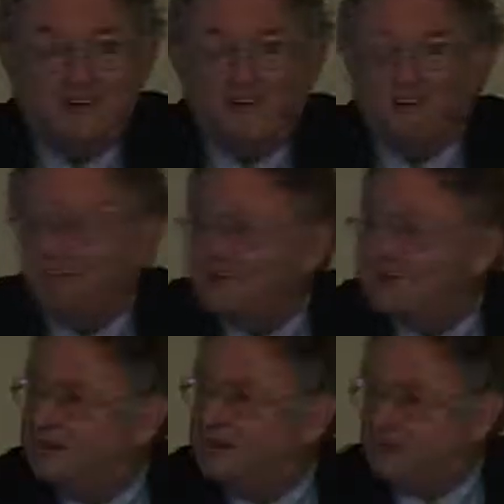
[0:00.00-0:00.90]
is
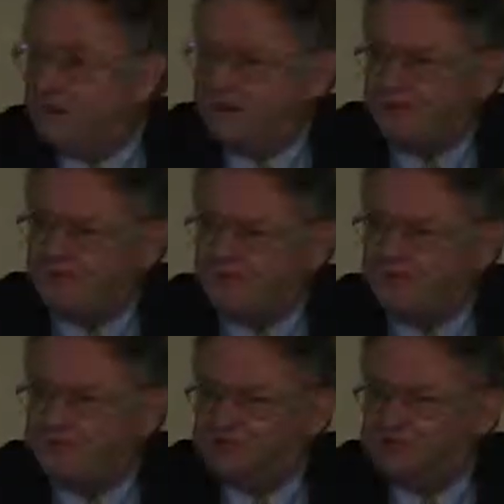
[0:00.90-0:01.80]
that tropical
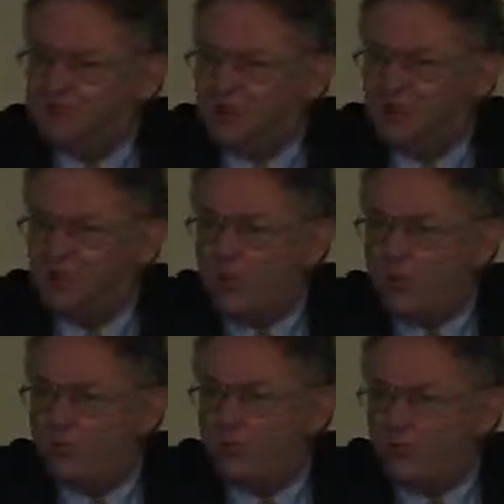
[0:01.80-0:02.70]
forests are
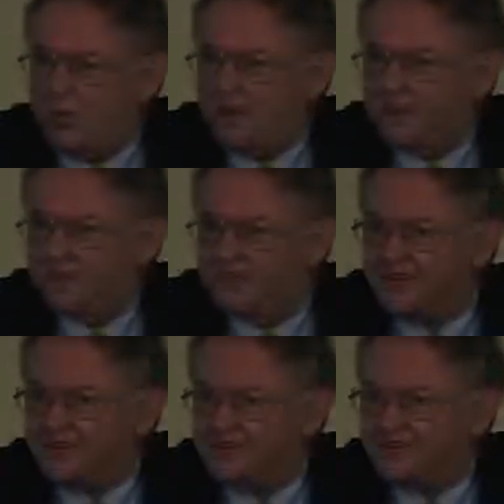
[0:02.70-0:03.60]
where the wild
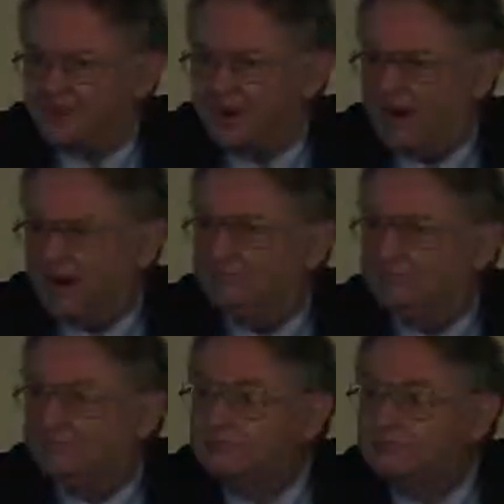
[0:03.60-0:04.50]
things are.
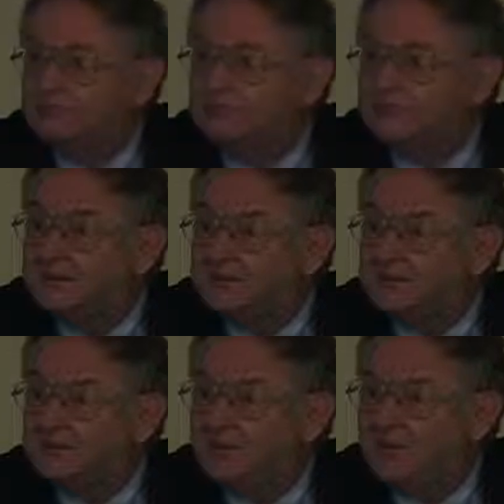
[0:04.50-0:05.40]

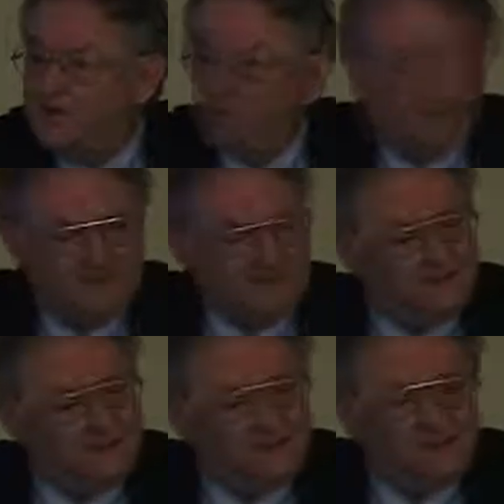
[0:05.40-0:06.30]
It's where
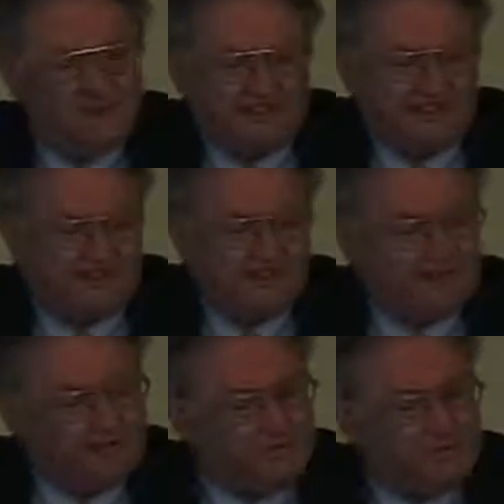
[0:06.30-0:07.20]
the greatest
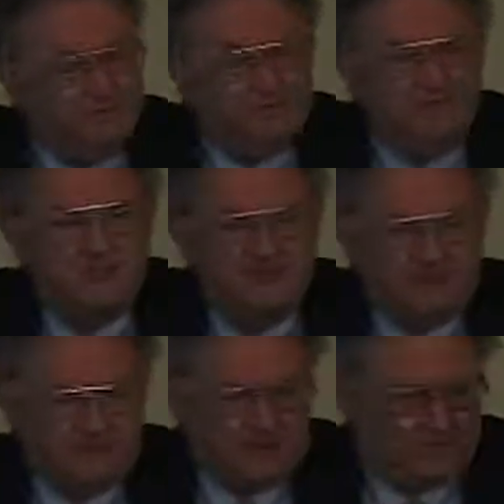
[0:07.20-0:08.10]
number of
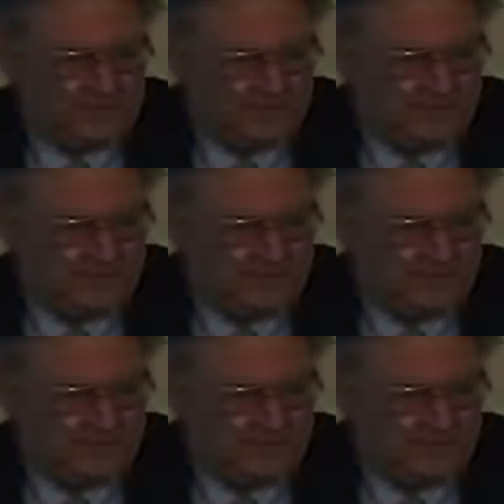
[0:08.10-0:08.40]
species are to be